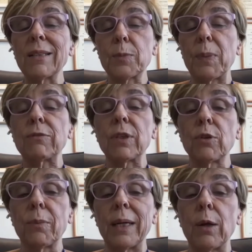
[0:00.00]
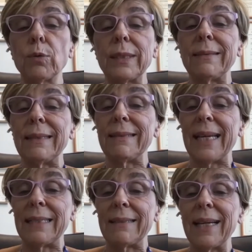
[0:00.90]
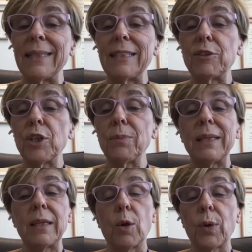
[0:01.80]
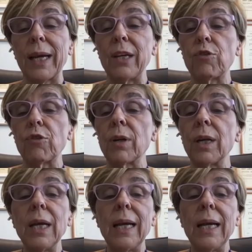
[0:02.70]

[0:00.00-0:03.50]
spectral domain OCT data and determine the location